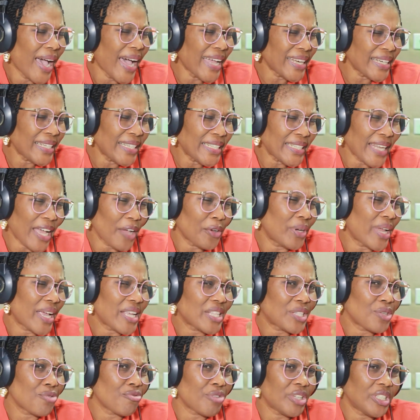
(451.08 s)
handling
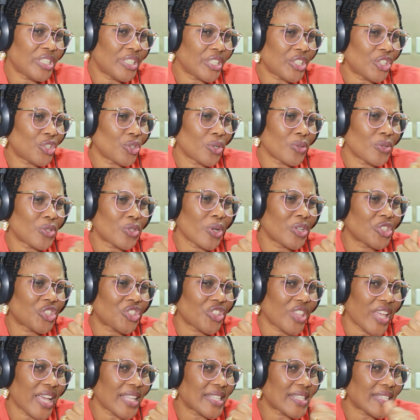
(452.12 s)
ionizing radiation,
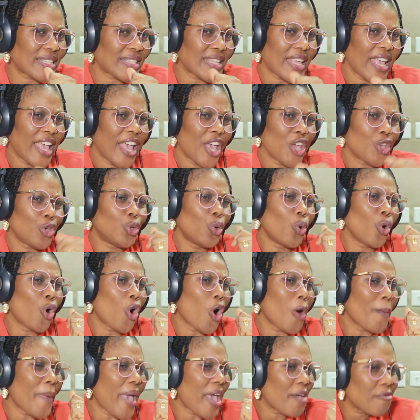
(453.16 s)
such that you
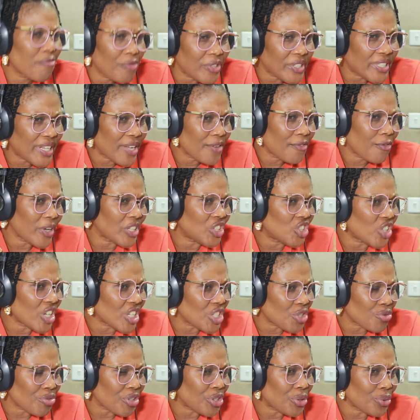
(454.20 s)
don't come every day for a
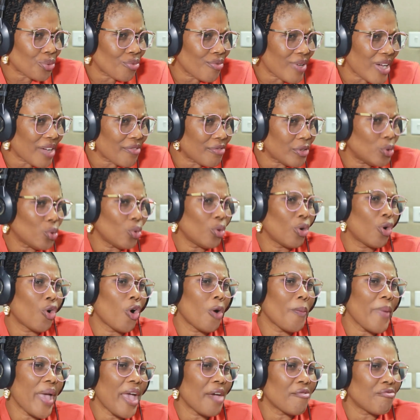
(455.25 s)
chest radiograph. You don't
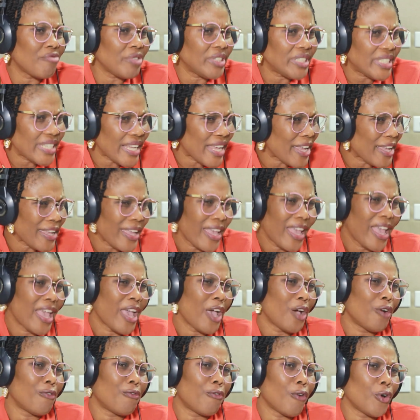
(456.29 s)
come every day
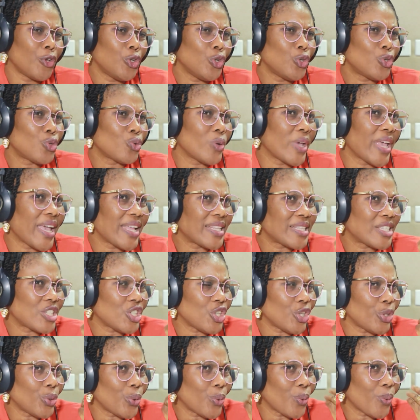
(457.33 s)
for you to get
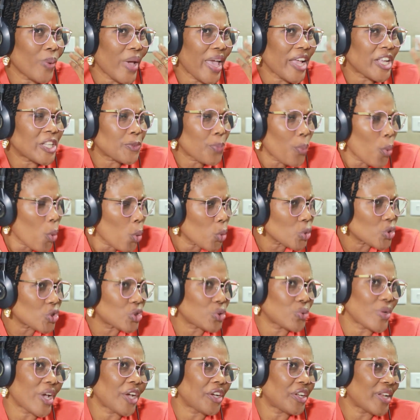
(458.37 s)

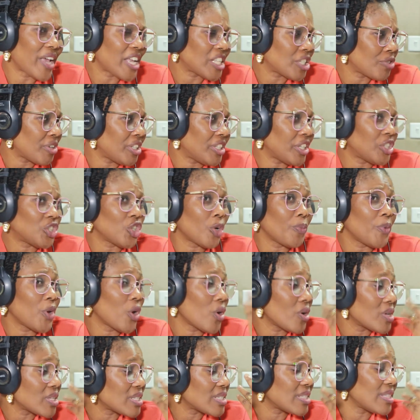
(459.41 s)
exposed to ionizing radiation,
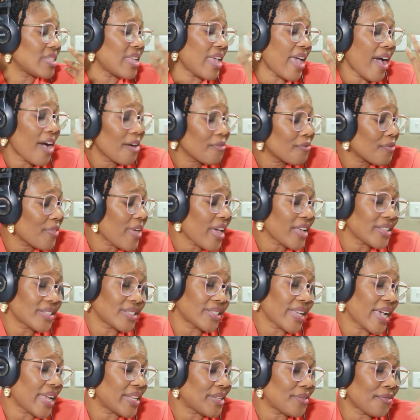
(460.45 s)
because they have their
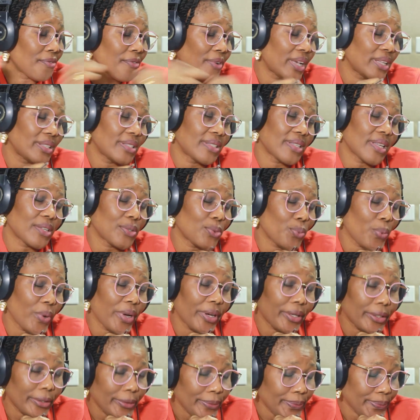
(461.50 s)
side effects as
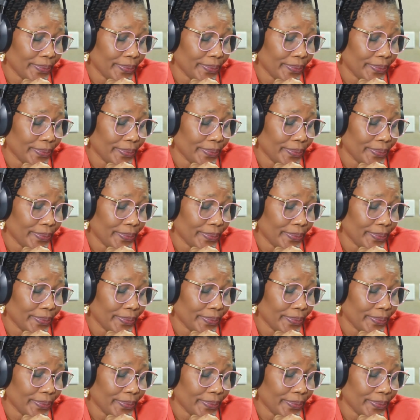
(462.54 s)
well.